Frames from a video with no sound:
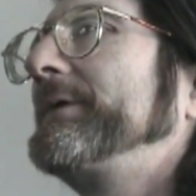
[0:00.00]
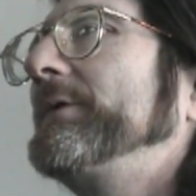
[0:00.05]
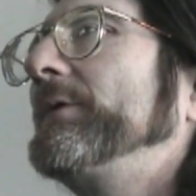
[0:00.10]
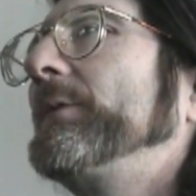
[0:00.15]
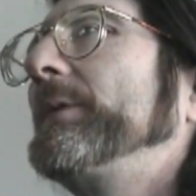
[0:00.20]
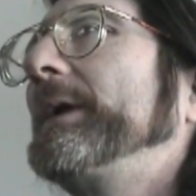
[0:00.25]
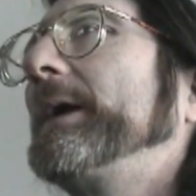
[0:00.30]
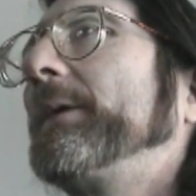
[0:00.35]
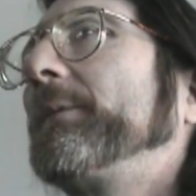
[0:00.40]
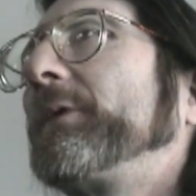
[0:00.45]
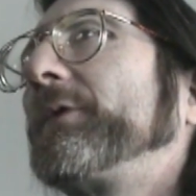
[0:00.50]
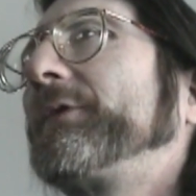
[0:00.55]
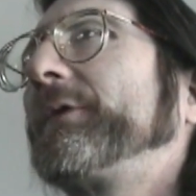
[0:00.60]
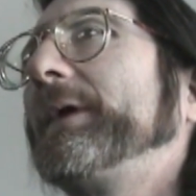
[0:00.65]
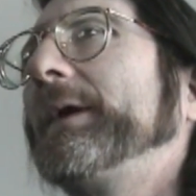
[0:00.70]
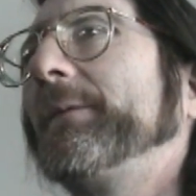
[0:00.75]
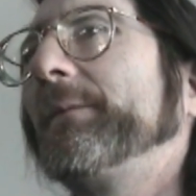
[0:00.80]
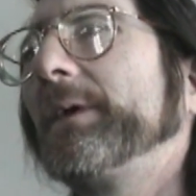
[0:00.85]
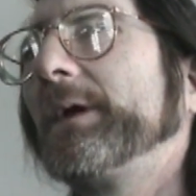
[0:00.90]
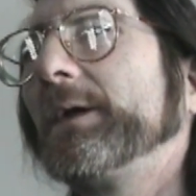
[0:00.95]
you'll be able to
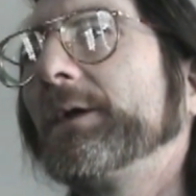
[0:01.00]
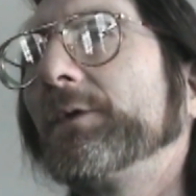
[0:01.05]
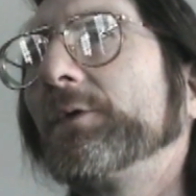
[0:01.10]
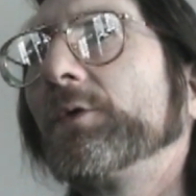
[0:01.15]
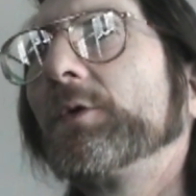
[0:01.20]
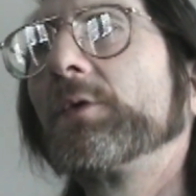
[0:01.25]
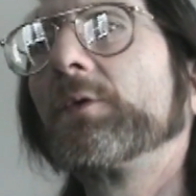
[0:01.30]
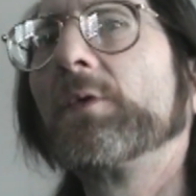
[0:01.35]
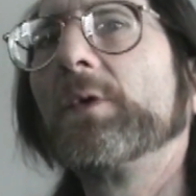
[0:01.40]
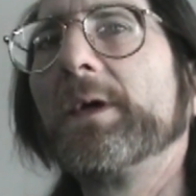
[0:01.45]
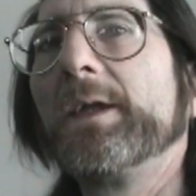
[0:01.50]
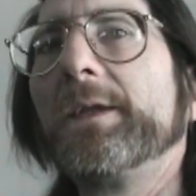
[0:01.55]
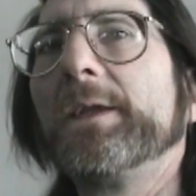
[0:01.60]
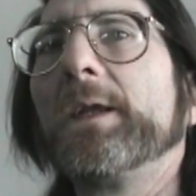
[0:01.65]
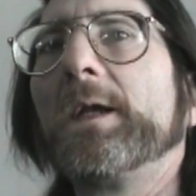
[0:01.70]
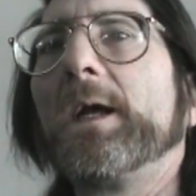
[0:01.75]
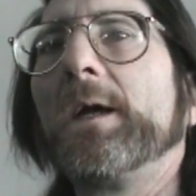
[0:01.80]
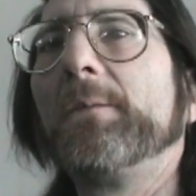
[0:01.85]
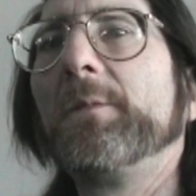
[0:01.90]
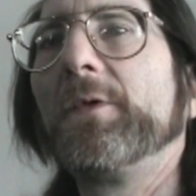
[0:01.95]
get me to agree
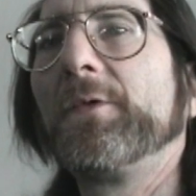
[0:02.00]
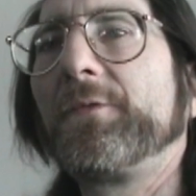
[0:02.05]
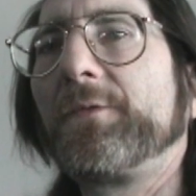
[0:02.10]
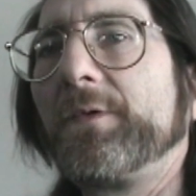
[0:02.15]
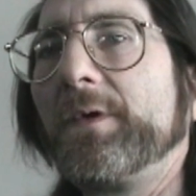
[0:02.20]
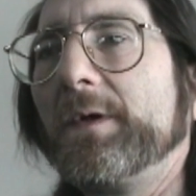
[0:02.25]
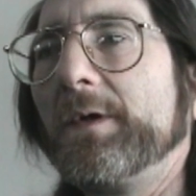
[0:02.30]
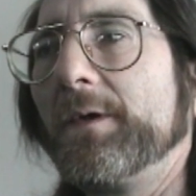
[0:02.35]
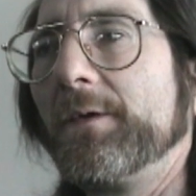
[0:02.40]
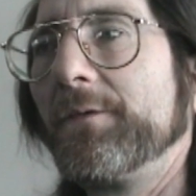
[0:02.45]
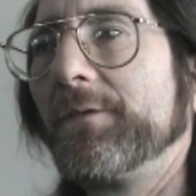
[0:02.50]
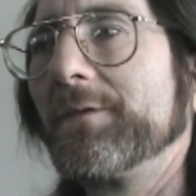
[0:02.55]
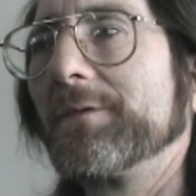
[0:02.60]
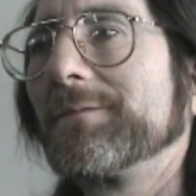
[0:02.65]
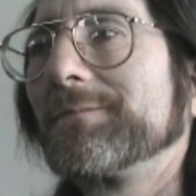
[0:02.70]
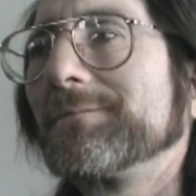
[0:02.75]
that I mistreated you.